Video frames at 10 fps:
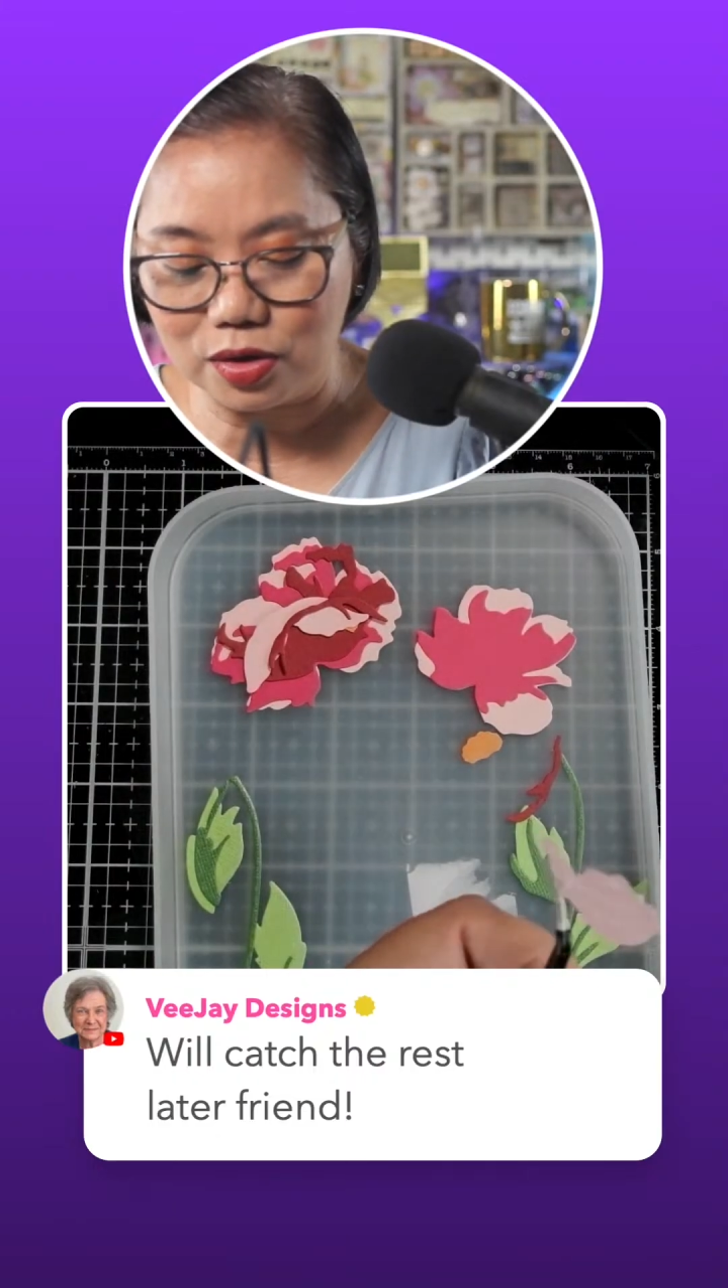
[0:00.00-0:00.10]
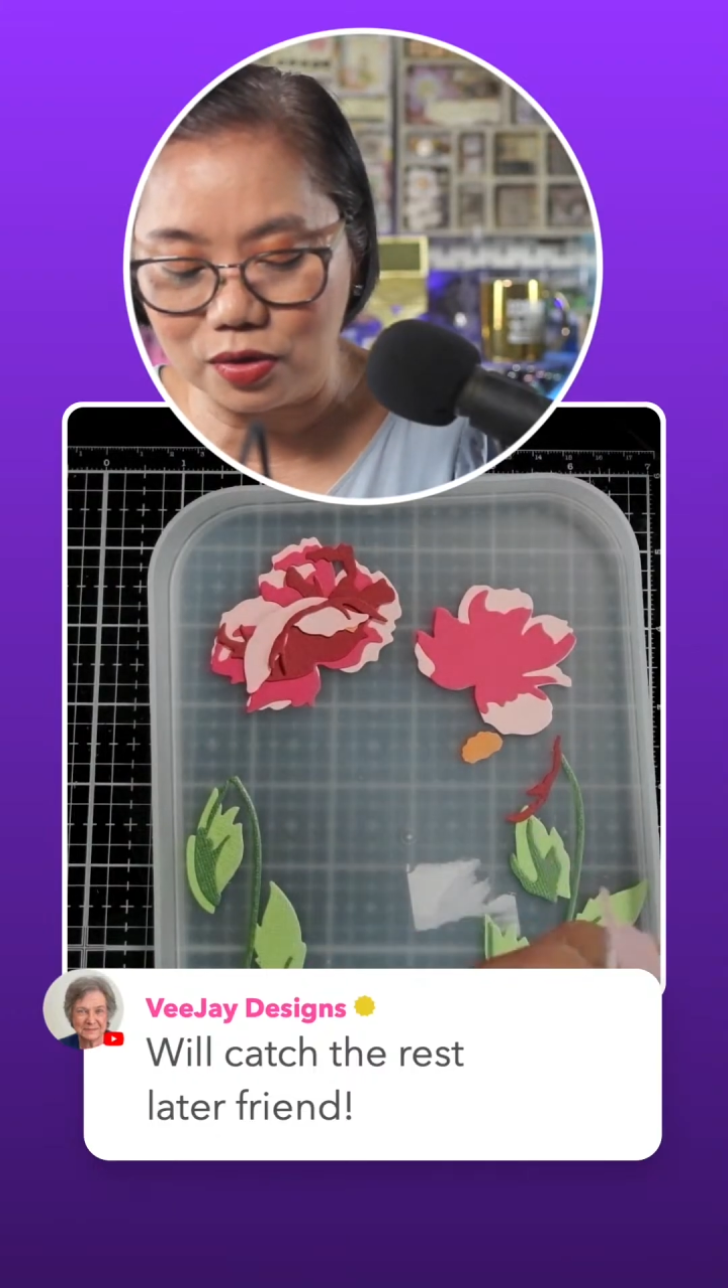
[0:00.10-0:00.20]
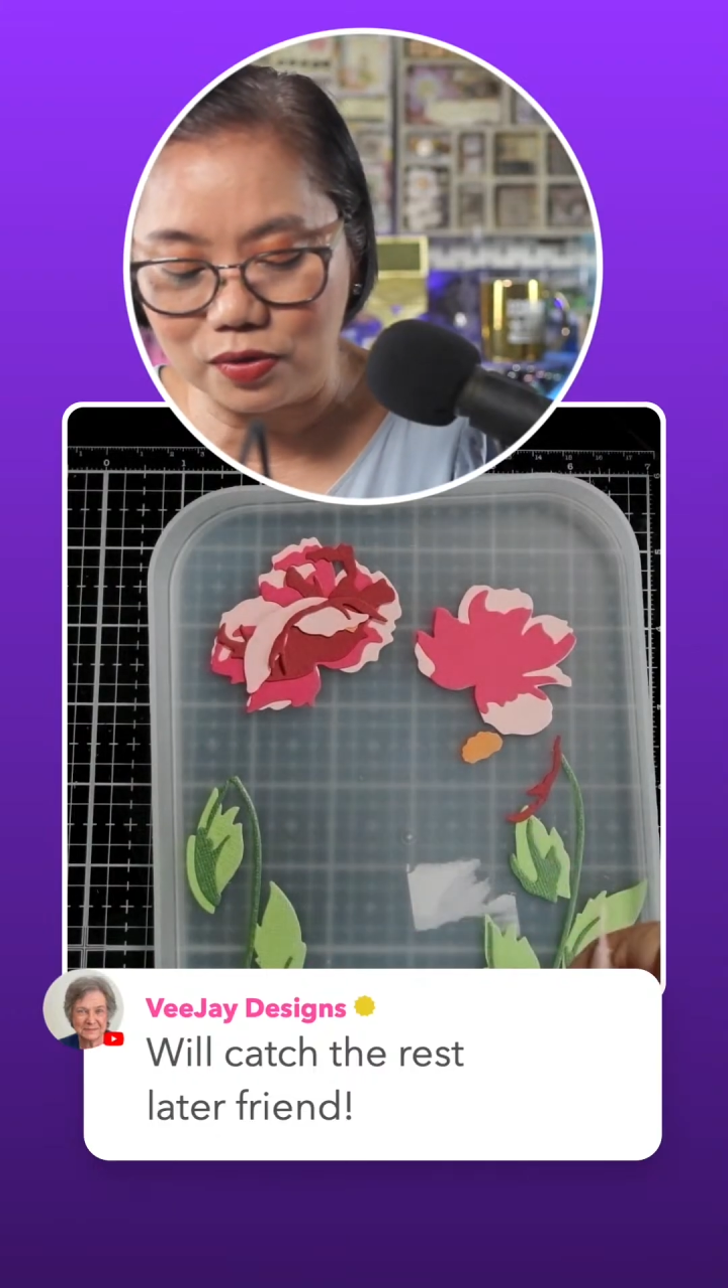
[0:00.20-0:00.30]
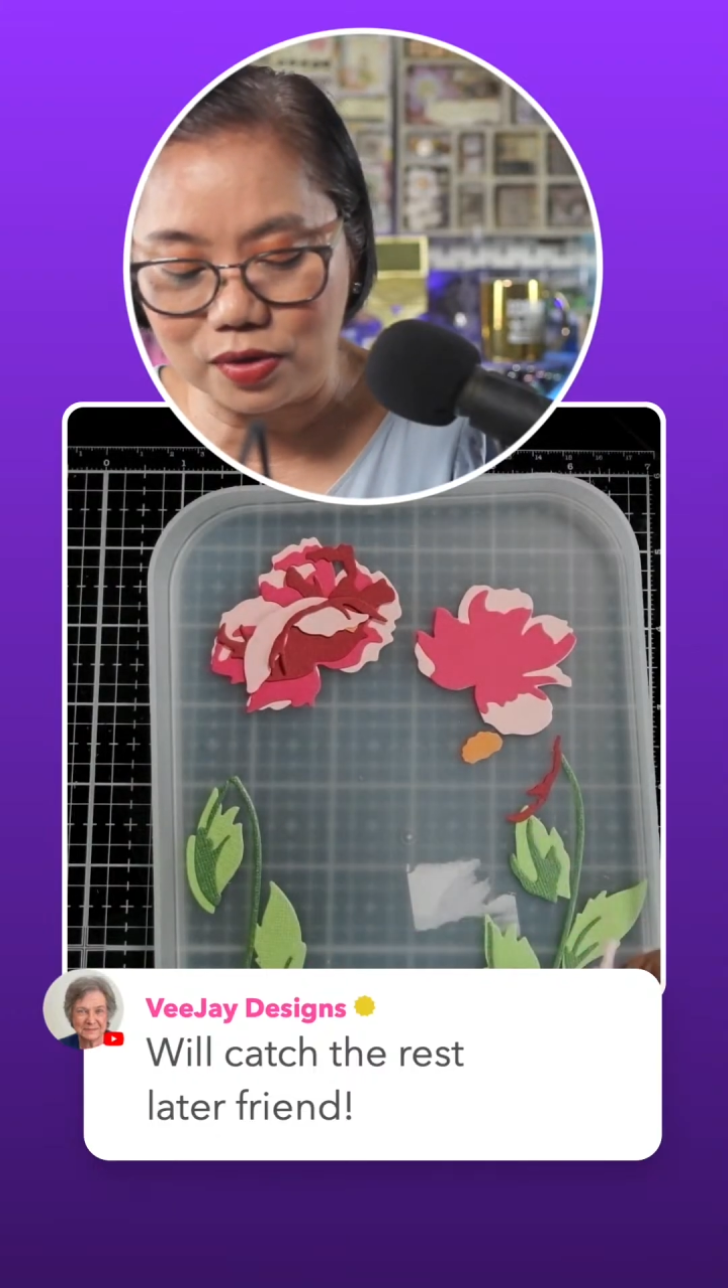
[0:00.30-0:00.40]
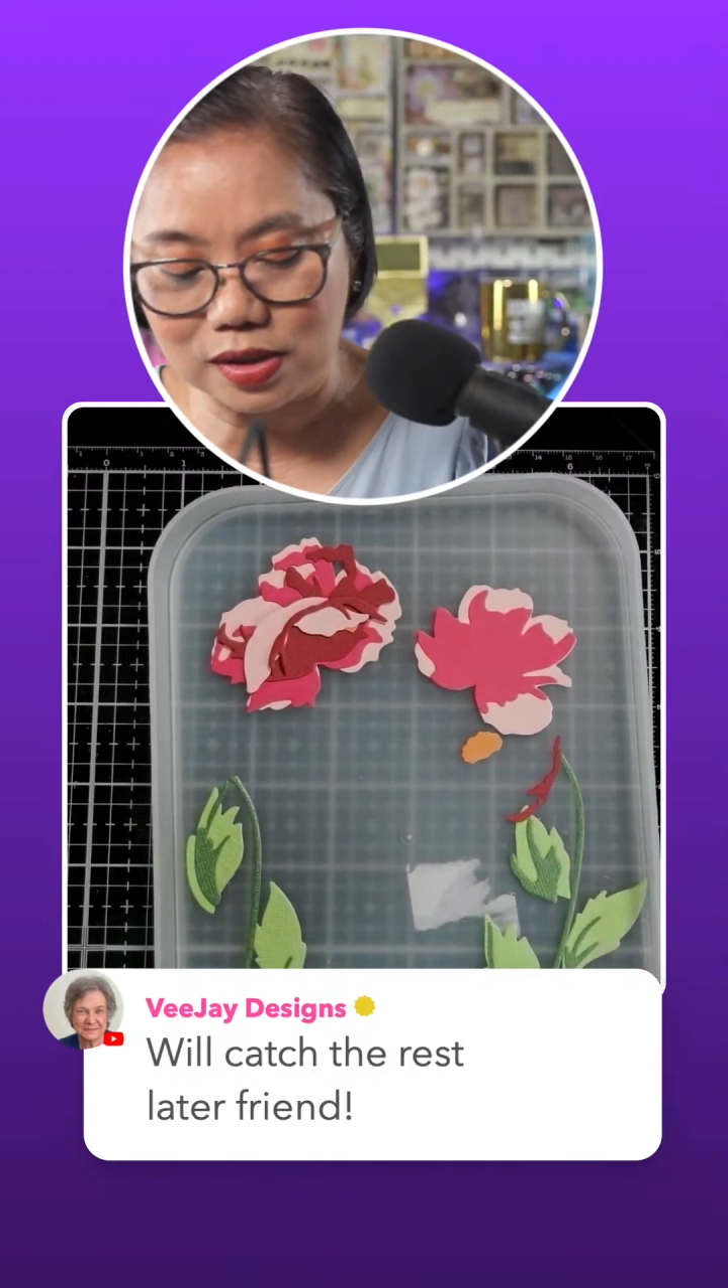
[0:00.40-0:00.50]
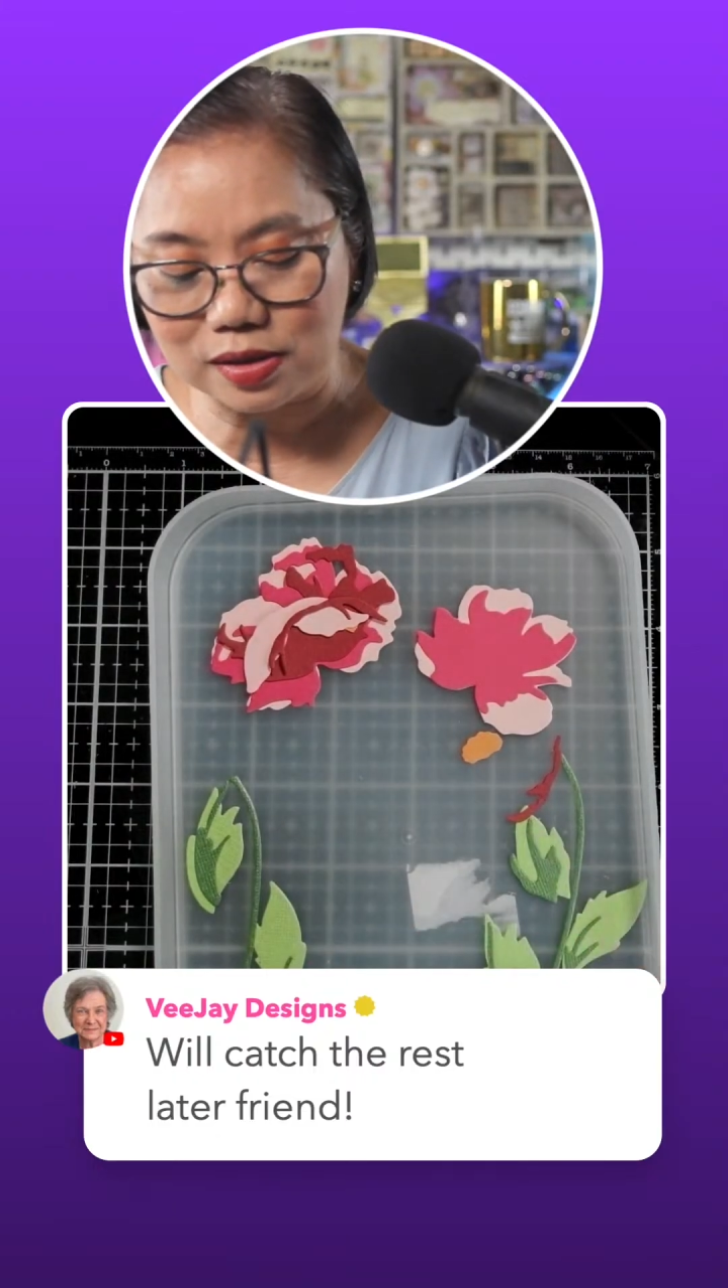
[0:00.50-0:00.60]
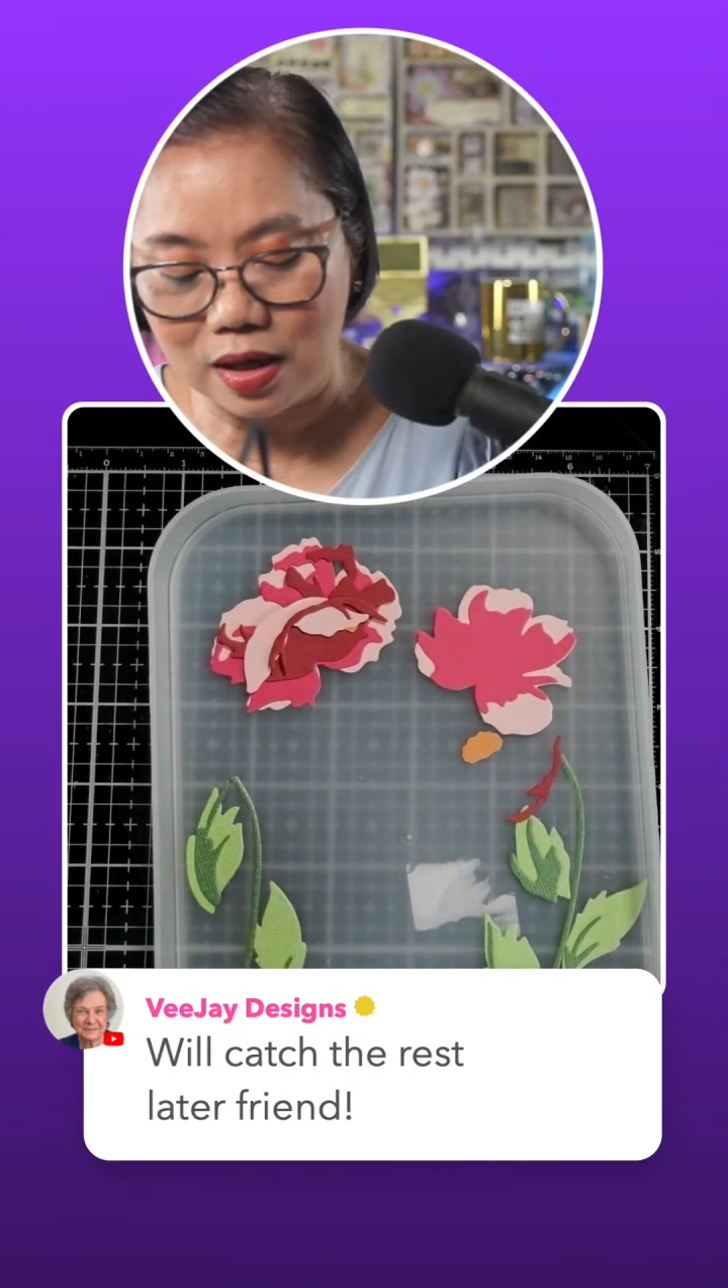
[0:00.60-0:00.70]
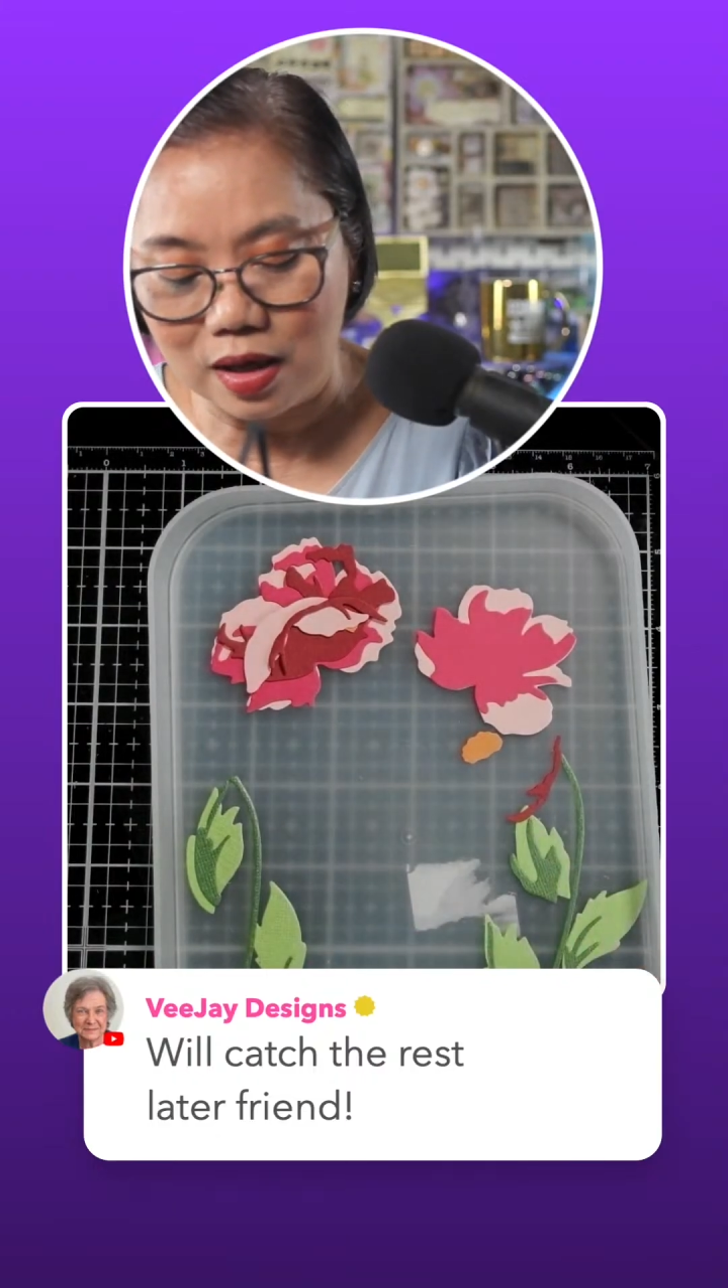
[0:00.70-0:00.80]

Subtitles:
use,